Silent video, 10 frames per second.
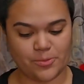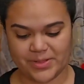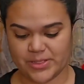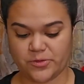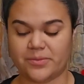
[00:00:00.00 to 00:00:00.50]

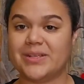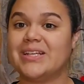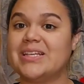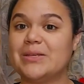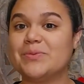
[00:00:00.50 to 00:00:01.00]
place for me to
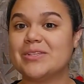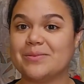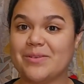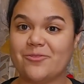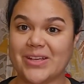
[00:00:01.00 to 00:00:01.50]
keep
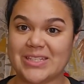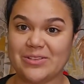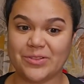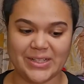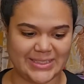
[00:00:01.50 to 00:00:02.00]
some fancy
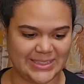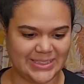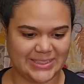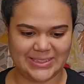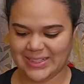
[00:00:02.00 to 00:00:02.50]

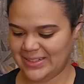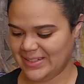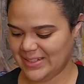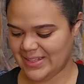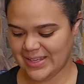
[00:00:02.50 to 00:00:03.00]
flosses.
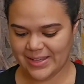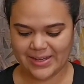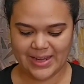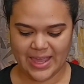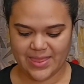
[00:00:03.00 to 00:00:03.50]

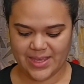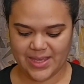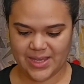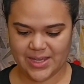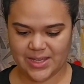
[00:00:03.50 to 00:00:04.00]
And
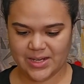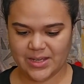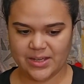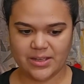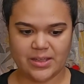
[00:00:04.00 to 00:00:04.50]
then
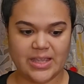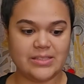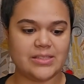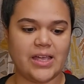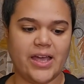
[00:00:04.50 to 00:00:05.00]

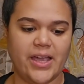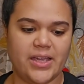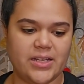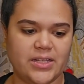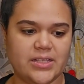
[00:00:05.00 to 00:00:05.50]

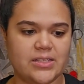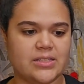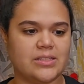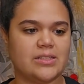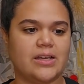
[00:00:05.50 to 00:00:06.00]
inside
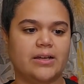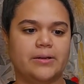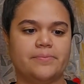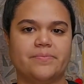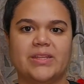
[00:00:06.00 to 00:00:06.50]
is
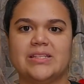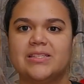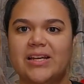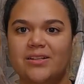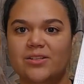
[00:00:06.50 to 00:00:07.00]

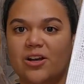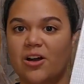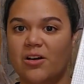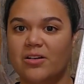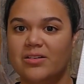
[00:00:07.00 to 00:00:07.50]
a
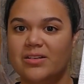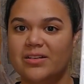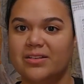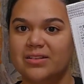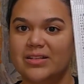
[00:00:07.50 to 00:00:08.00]
card.
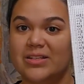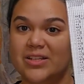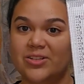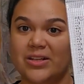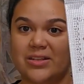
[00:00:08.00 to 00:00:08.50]

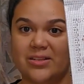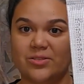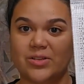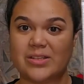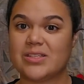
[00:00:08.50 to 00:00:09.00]
Essentially, I think you
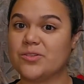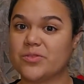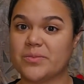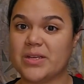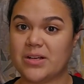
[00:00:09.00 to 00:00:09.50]
can see
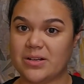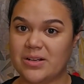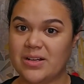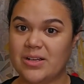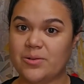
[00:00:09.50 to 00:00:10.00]
from here
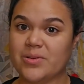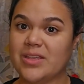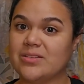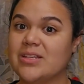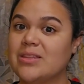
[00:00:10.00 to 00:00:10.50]

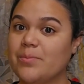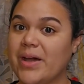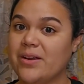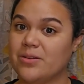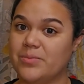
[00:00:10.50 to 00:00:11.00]
without seeing the
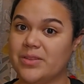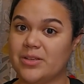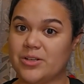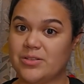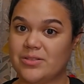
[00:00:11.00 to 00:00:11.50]
pattern, but
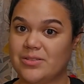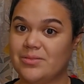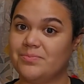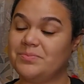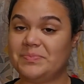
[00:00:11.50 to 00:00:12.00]
there's
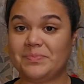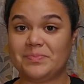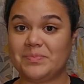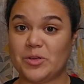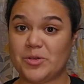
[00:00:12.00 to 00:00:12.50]

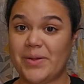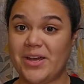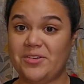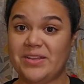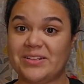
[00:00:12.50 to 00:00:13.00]
a
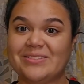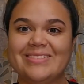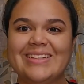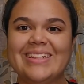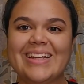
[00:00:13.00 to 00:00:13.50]
pattern there,
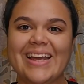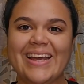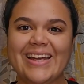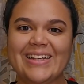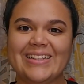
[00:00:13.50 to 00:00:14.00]

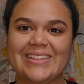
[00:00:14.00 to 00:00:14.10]
and